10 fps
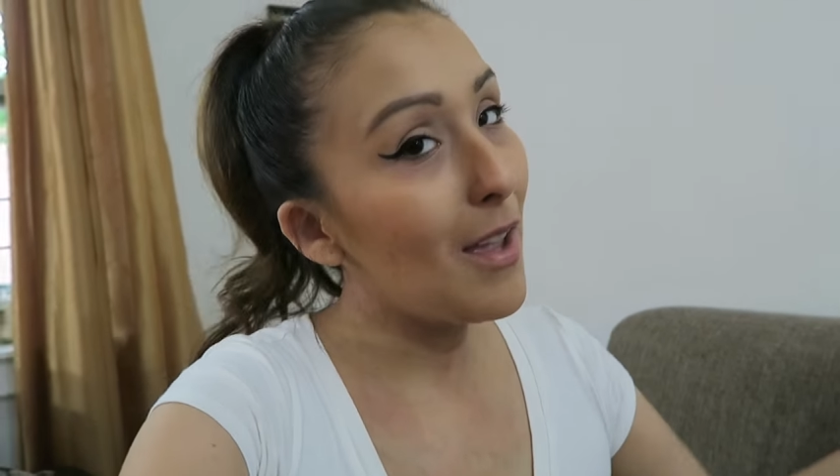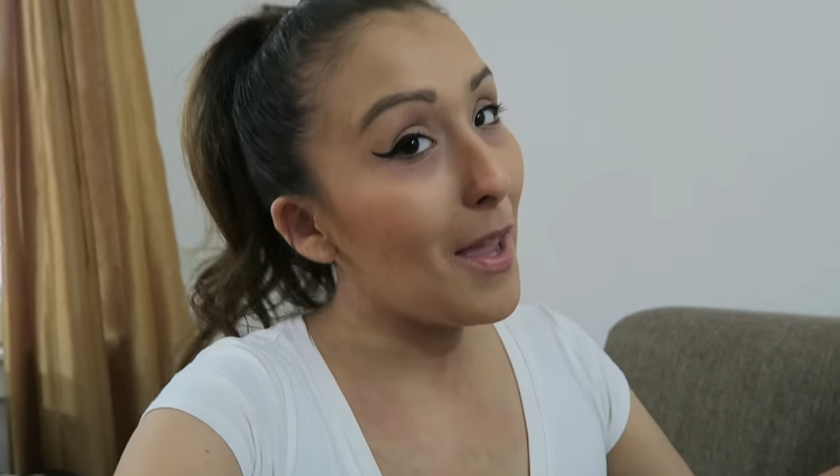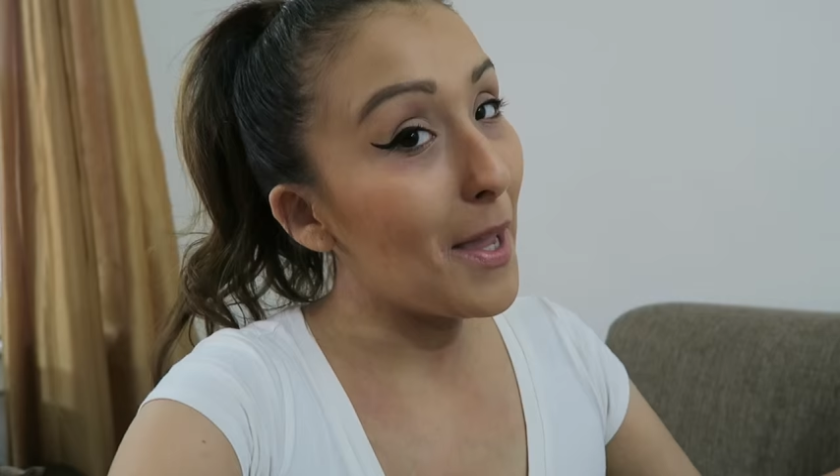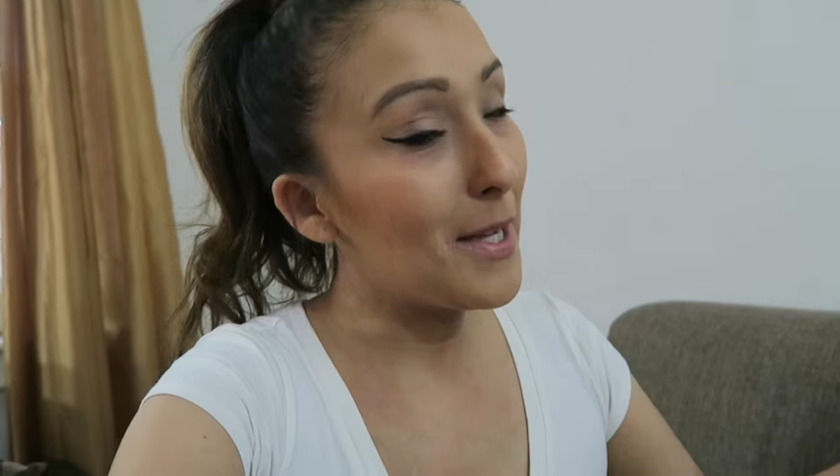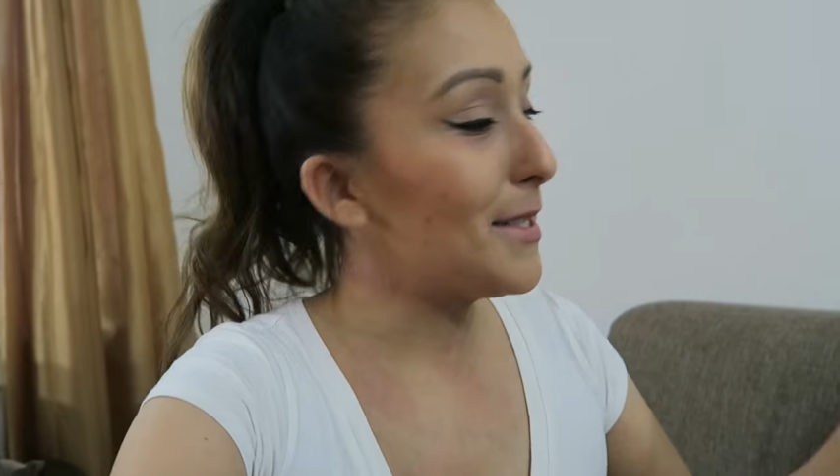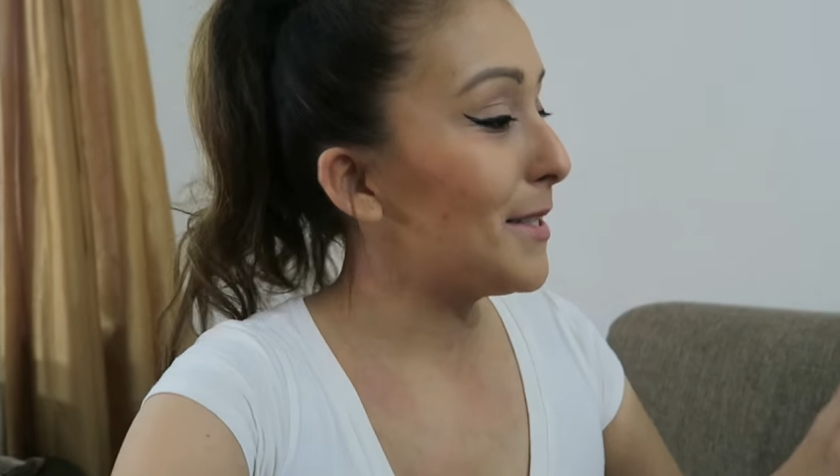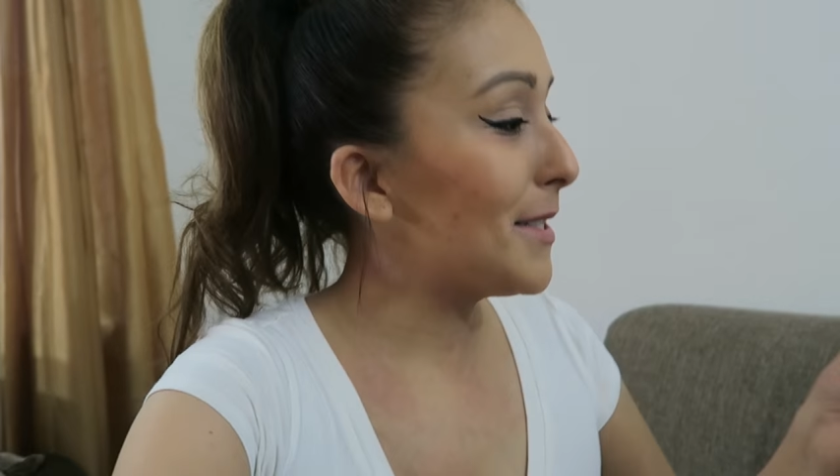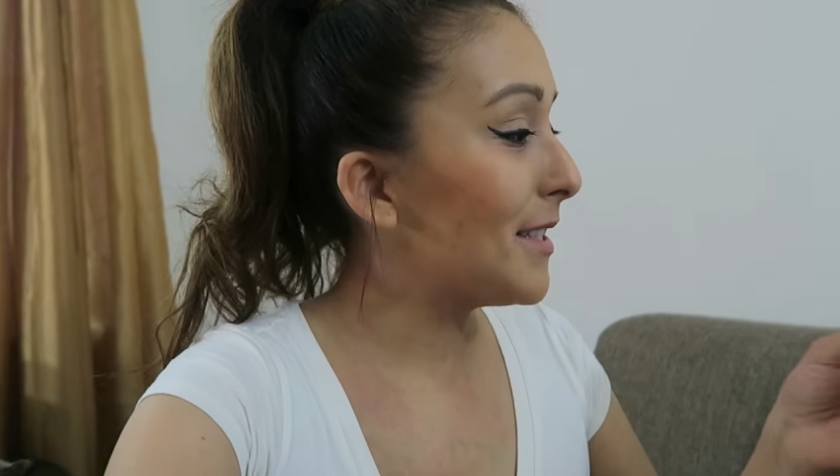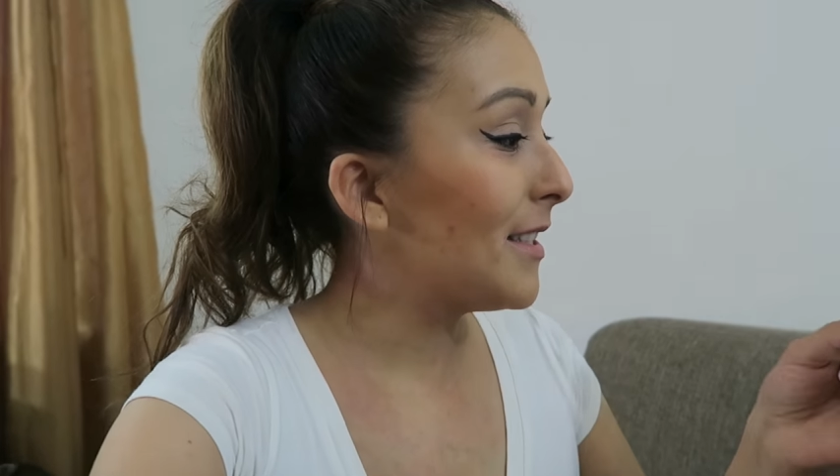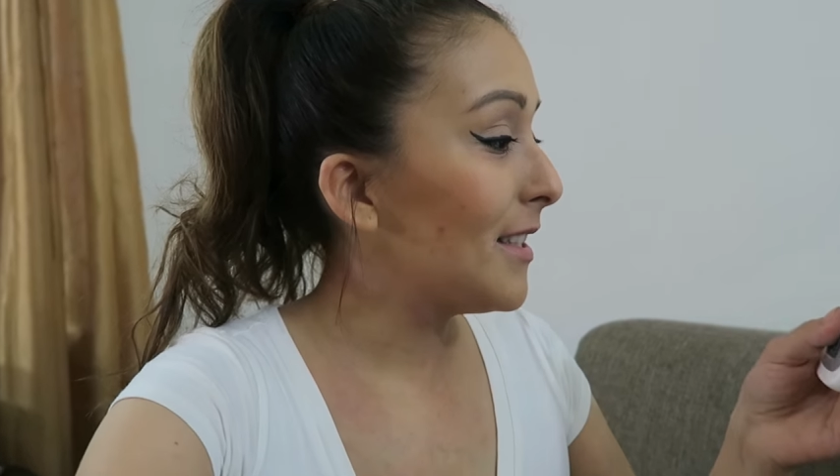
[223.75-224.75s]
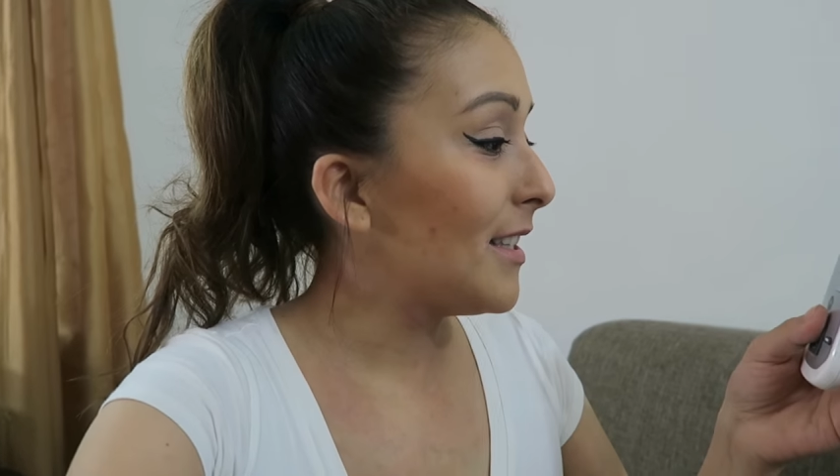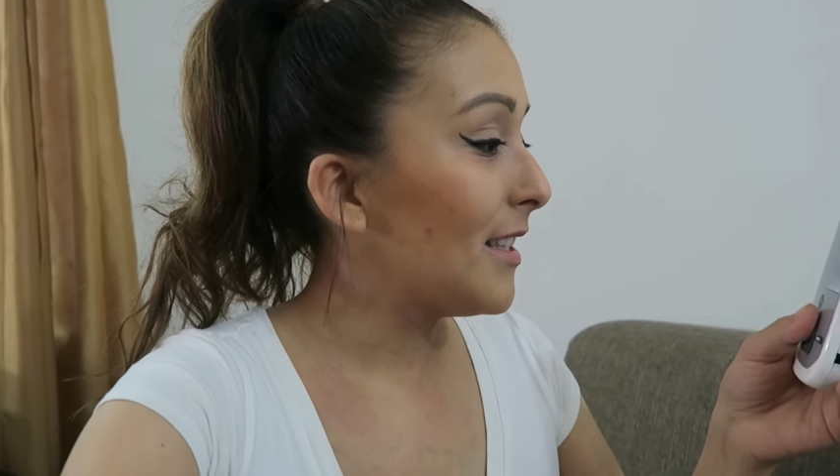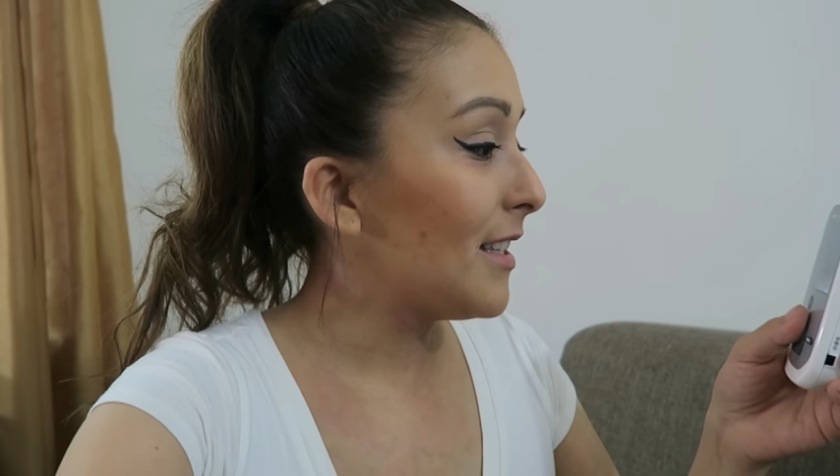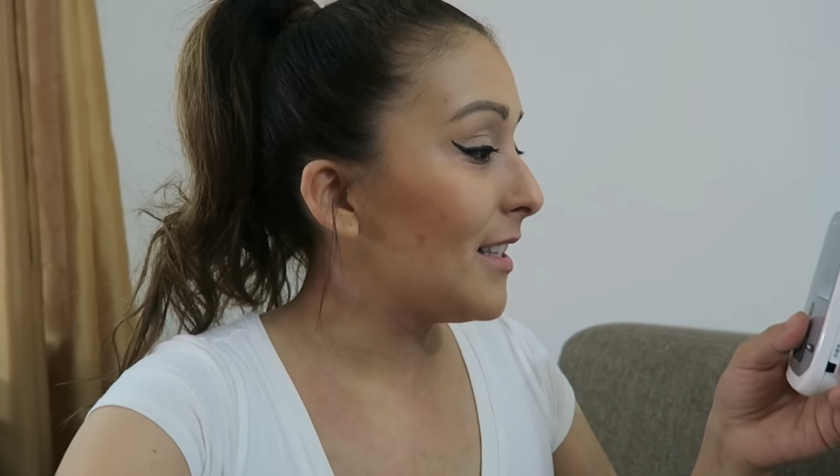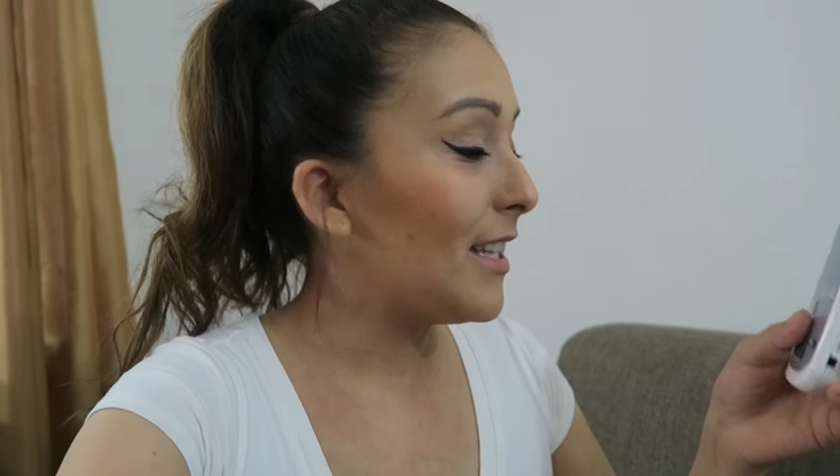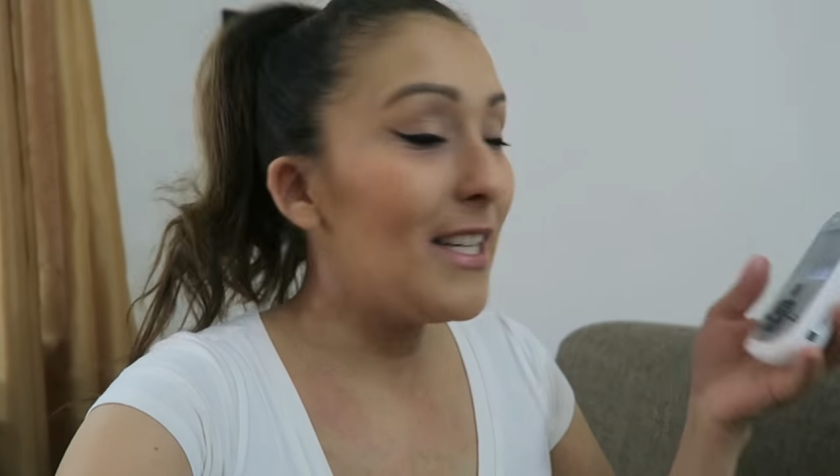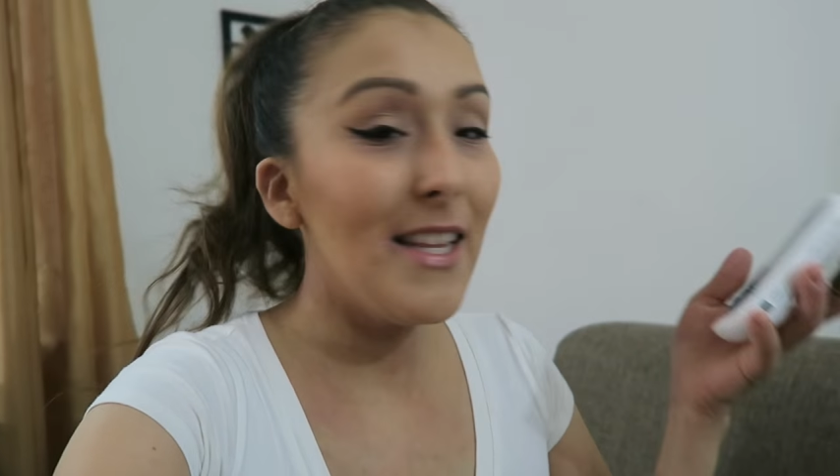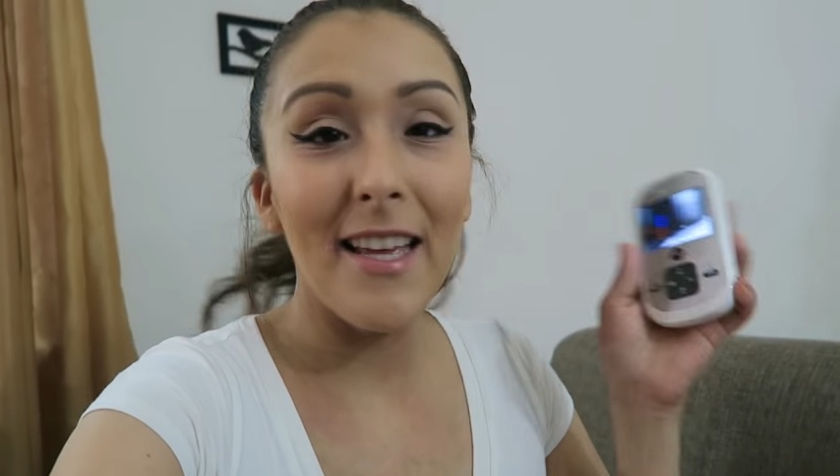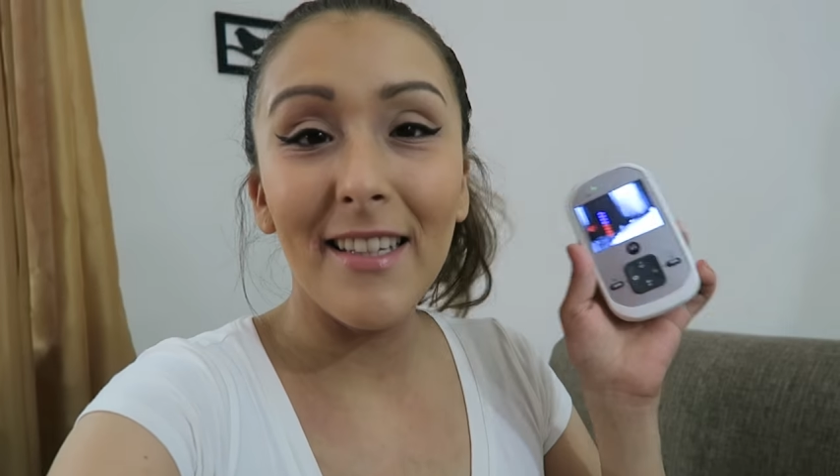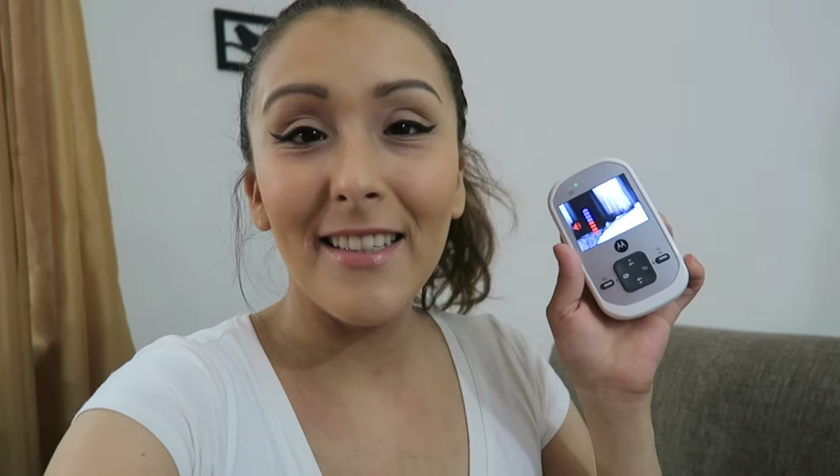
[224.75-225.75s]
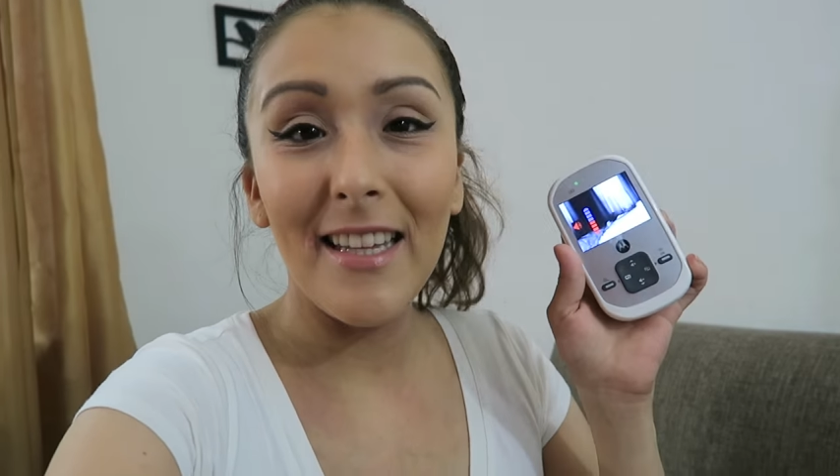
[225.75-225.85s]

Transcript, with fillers: And he did that.